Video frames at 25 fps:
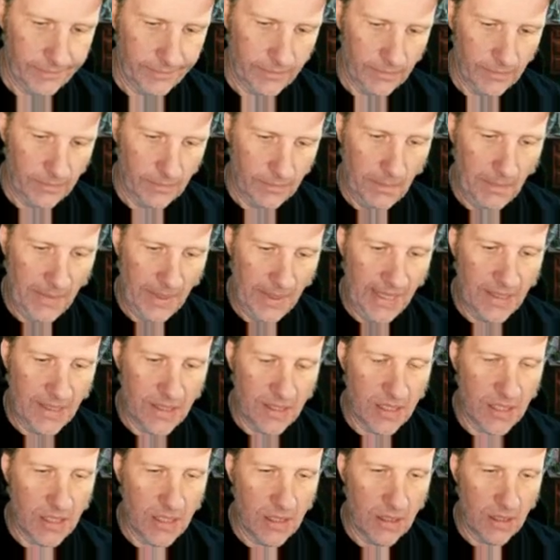
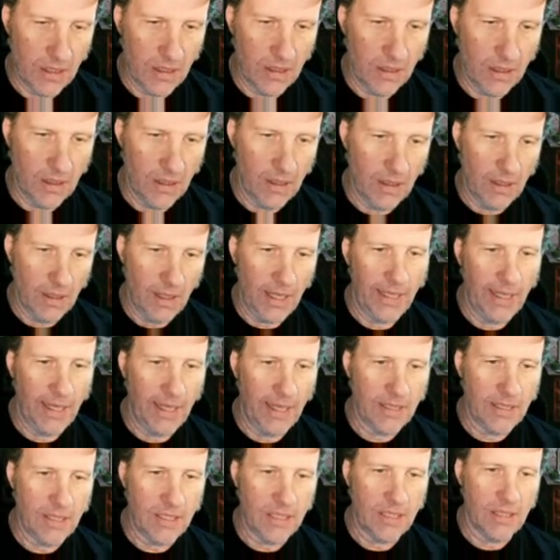meets, I
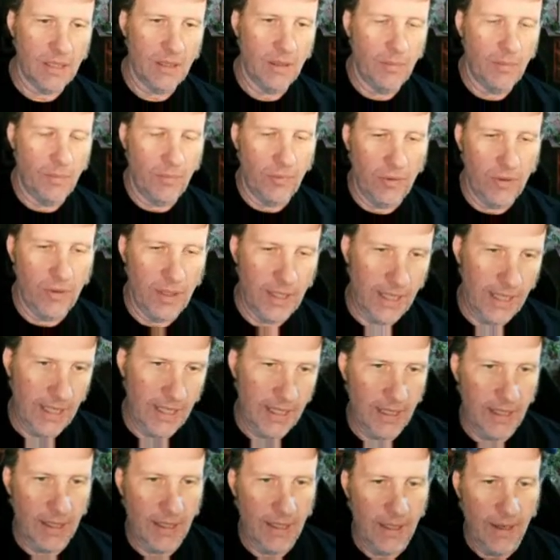guess, print
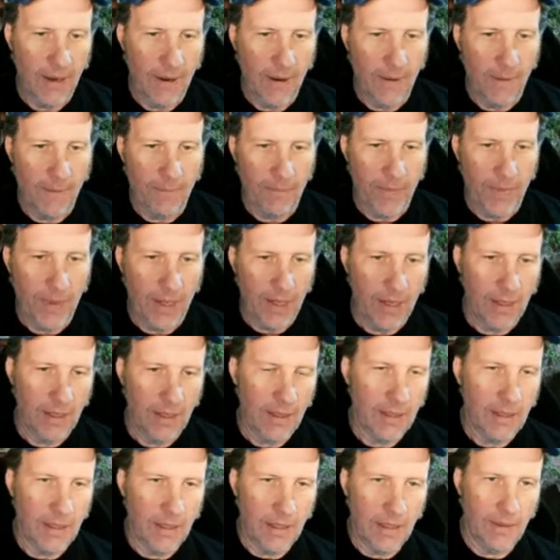ad.
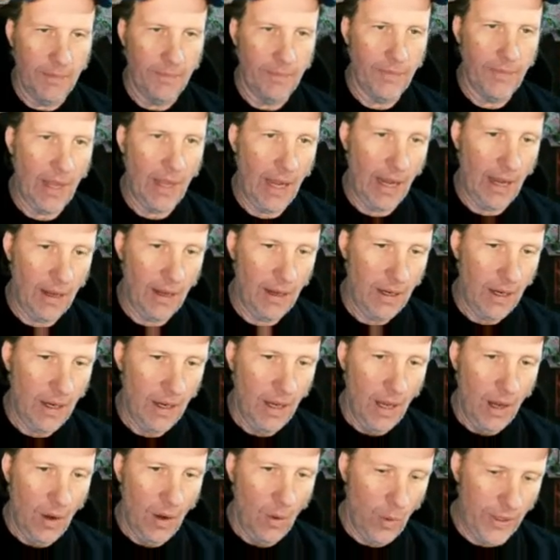Um,
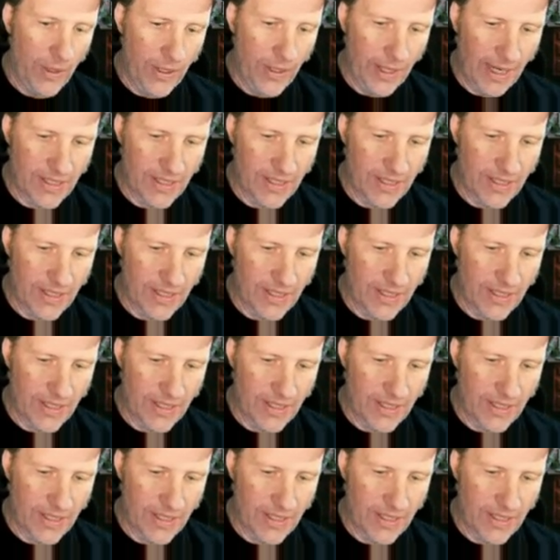what do you guys